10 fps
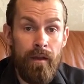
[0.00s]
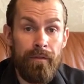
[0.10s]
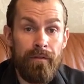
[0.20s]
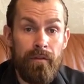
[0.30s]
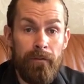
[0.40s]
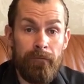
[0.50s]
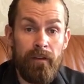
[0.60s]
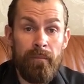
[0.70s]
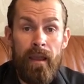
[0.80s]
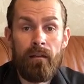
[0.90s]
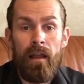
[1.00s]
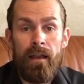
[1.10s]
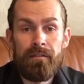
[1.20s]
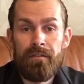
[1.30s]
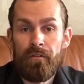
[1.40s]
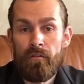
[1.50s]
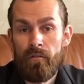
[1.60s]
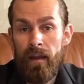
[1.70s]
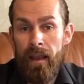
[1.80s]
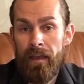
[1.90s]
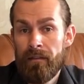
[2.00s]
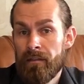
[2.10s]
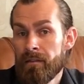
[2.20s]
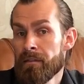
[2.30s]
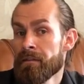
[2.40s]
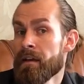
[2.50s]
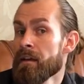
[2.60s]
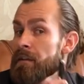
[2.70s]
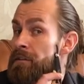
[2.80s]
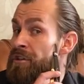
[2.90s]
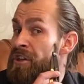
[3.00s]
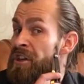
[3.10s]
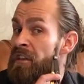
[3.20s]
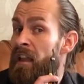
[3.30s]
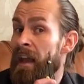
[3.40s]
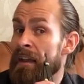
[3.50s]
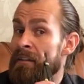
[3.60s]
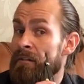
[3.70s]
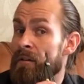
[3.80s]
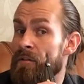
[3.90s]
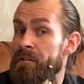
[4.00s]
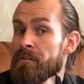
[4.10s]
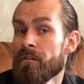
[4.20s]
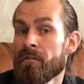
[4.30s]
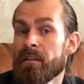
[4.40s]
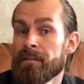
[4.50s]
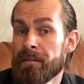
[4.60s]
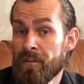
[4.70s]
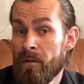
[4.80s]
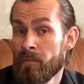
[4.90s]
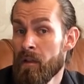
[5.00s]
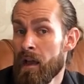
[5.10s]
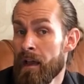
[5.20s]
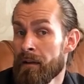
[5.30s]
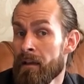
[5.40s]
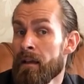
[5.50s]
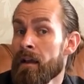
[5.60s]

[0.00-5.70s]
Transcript: There are 3 main lines to create. It's the cheek line, also known as the top line,